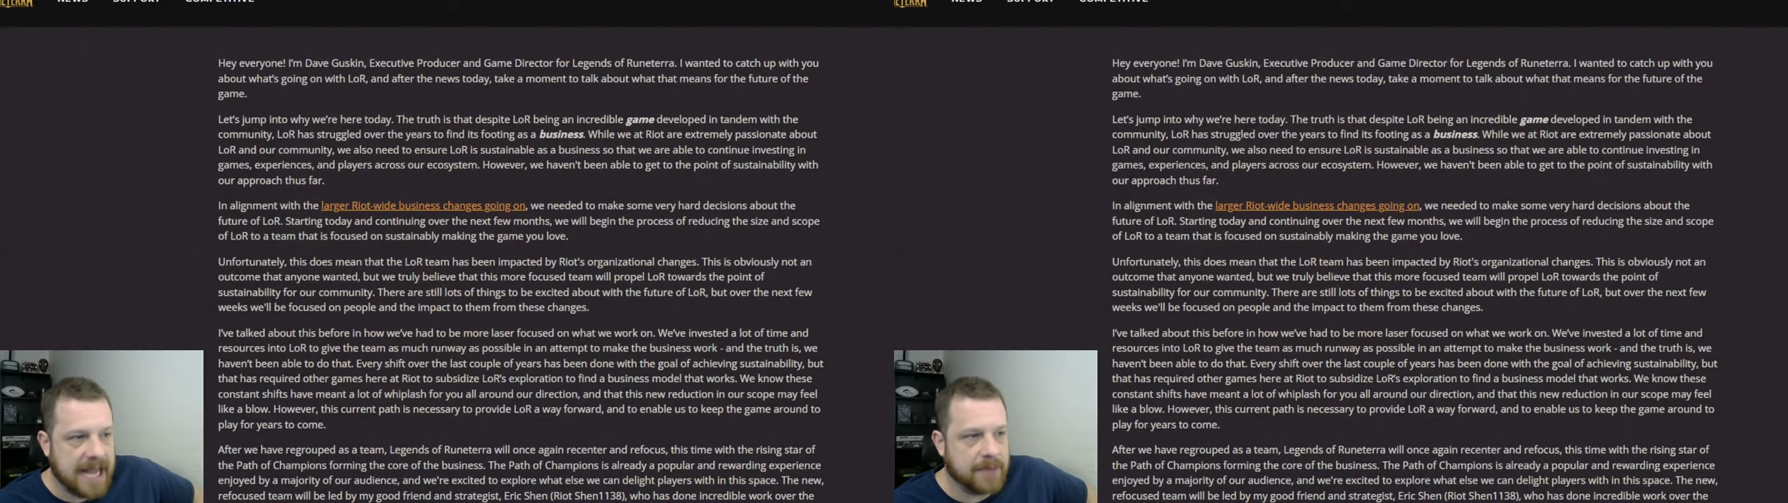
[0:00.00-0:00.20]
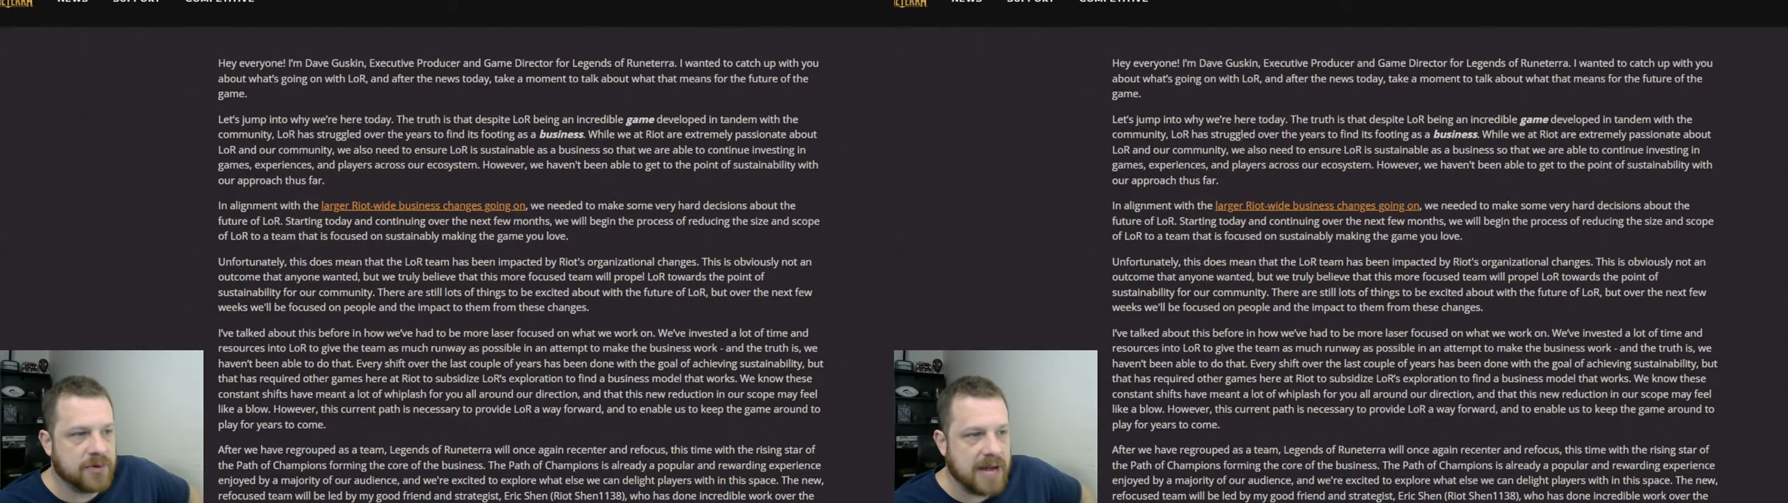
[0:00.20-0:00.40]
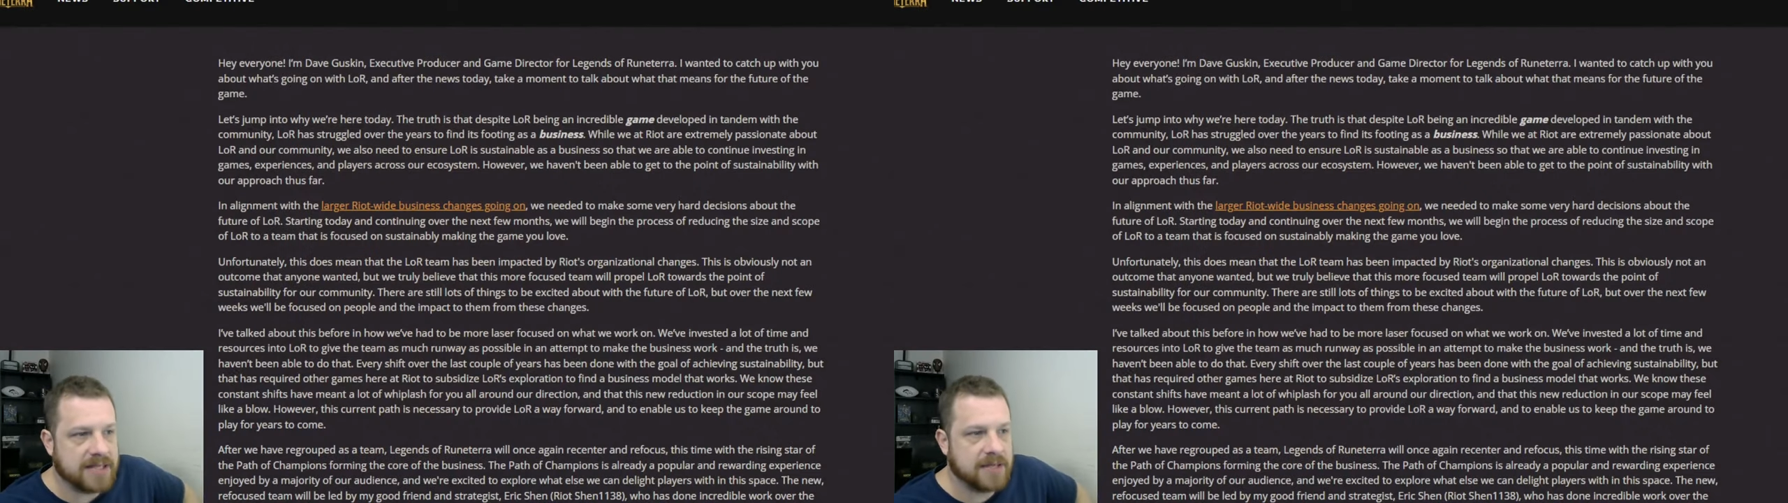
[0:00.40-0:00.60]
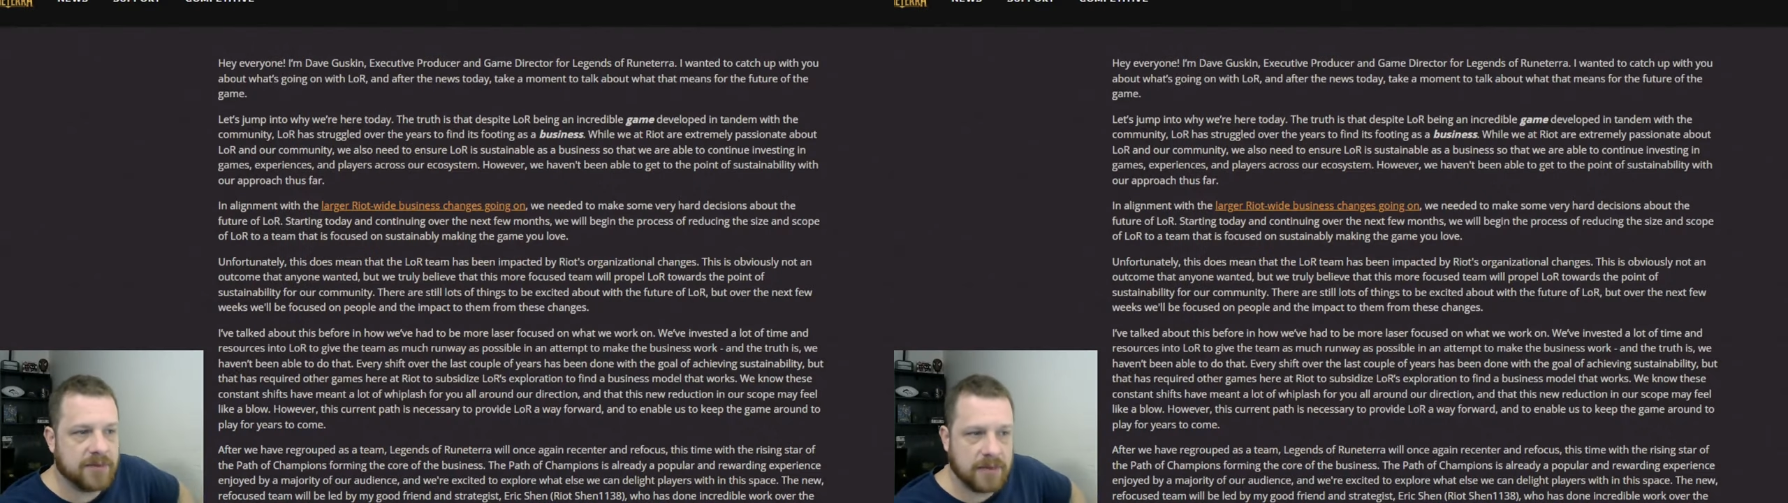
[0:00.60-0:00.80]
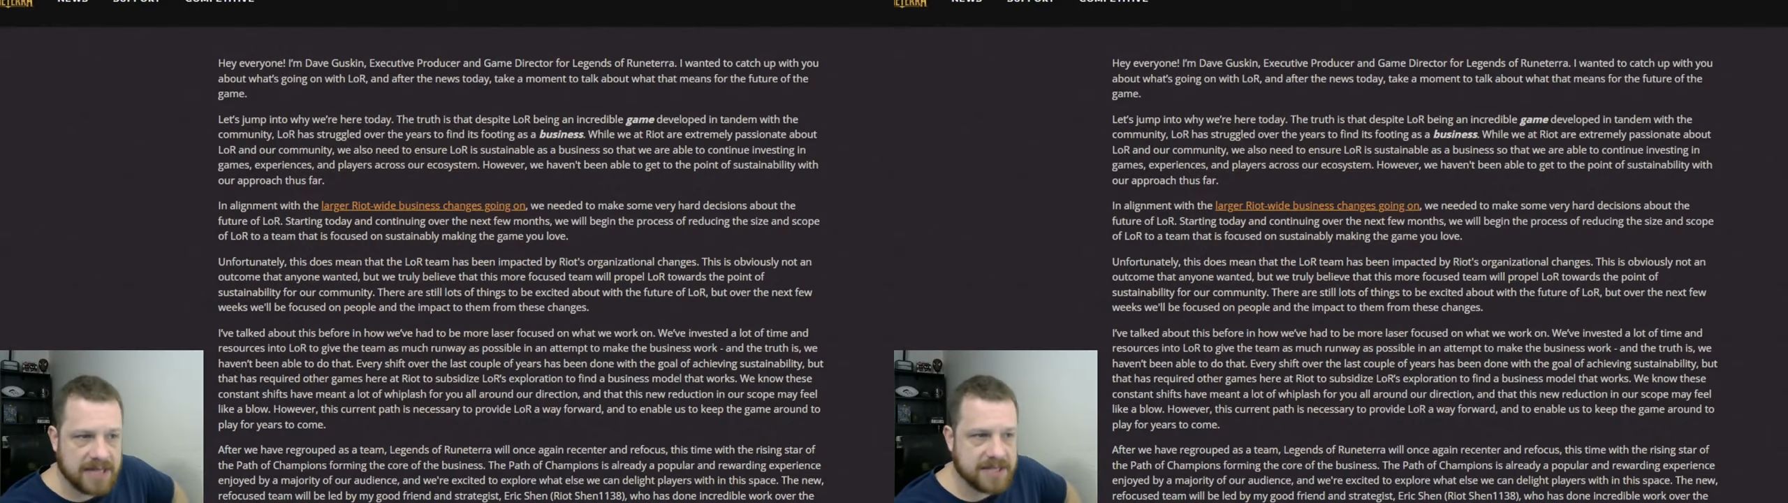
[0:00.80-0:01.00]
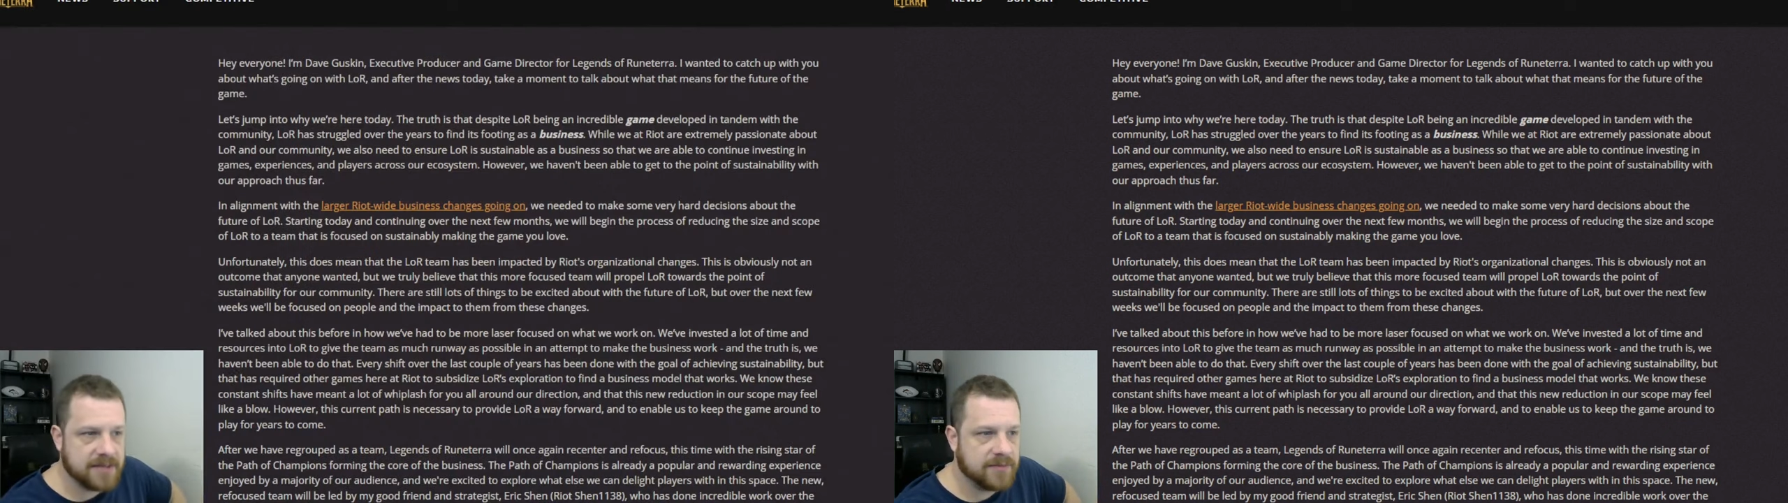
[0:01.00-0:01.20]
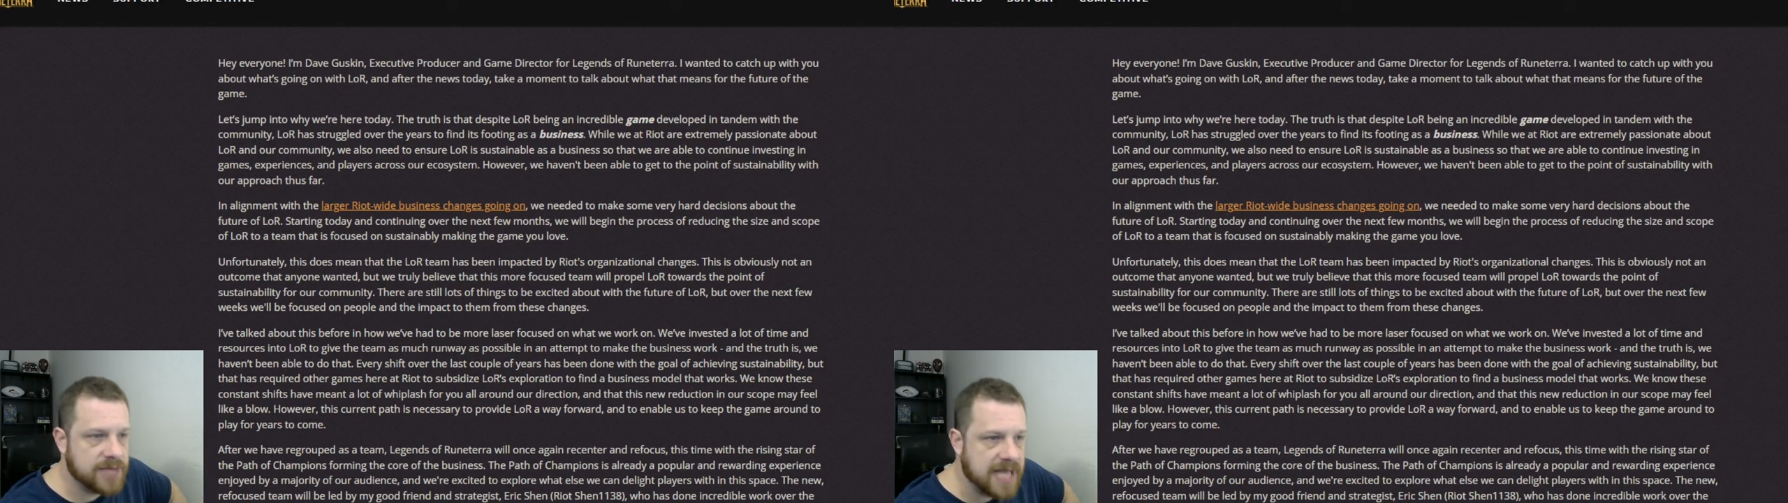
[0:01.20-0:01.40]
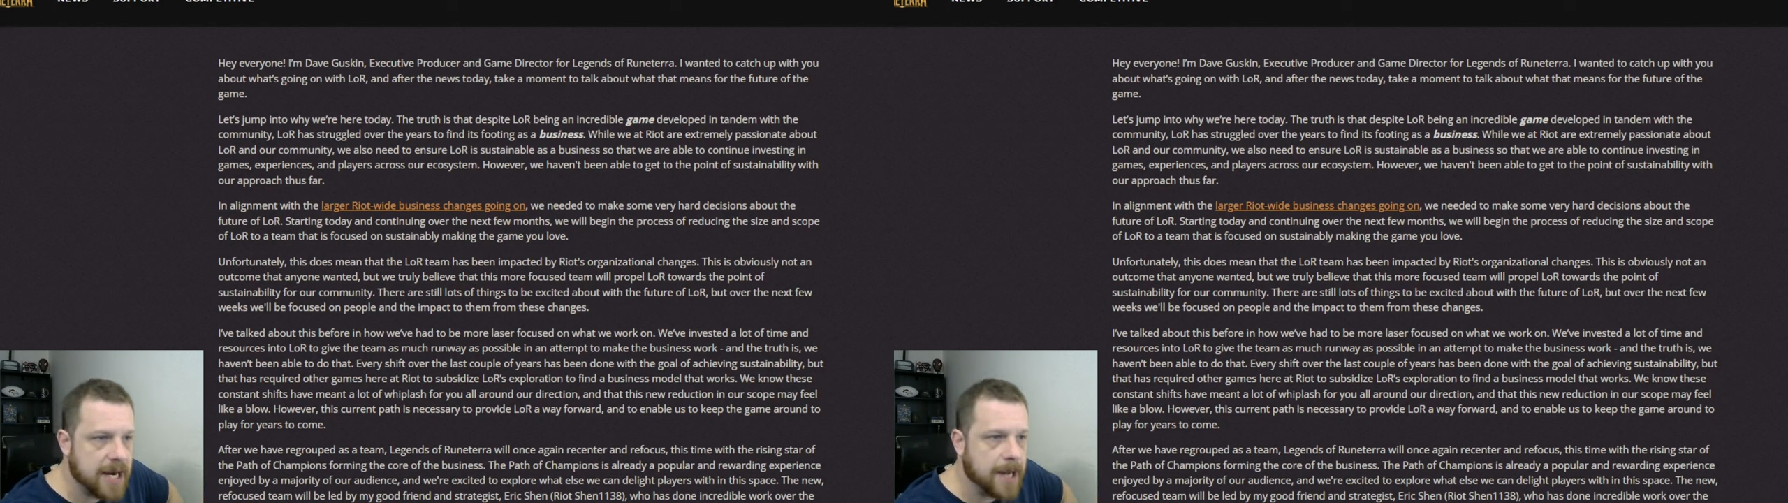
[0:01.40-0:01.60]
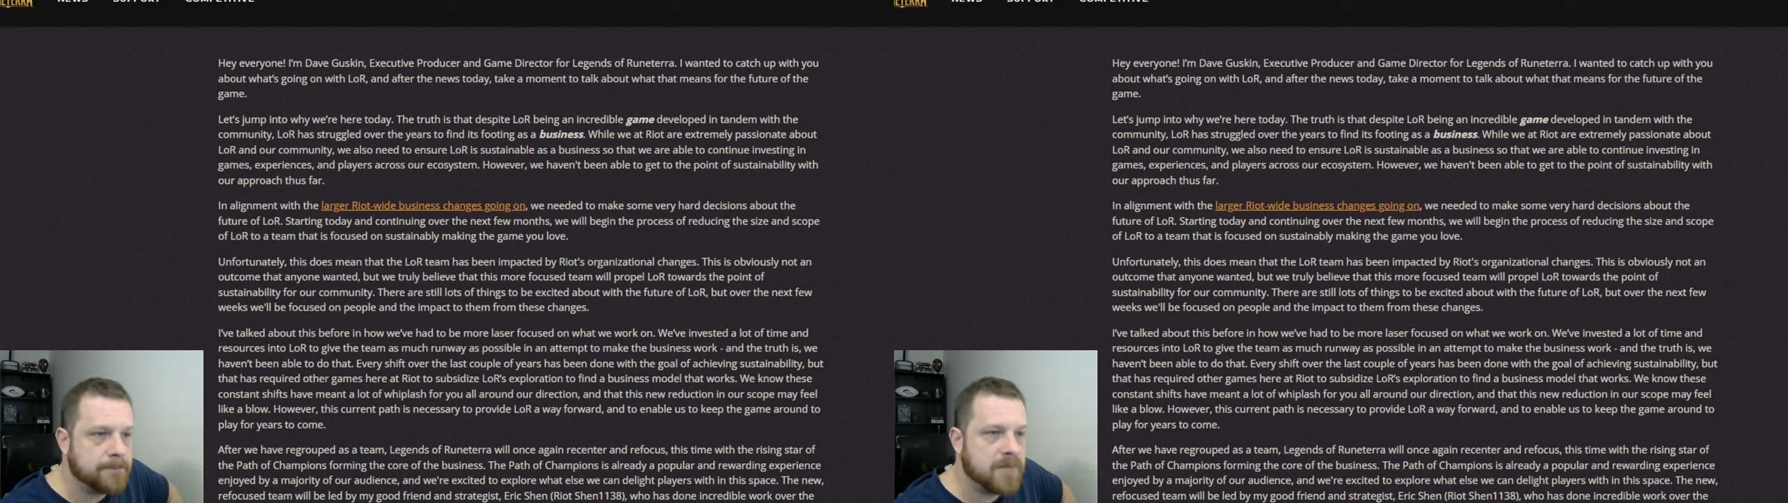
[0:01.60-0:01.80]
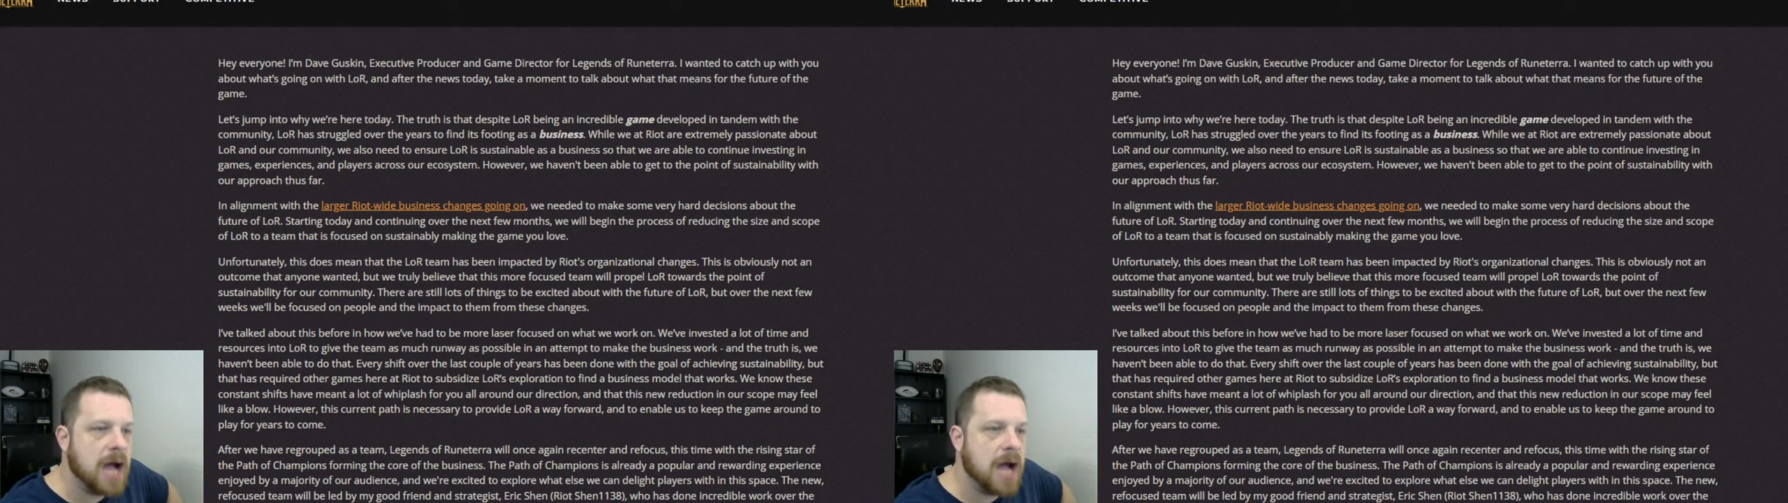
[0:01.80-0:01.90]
game director for Legends of Runeterra.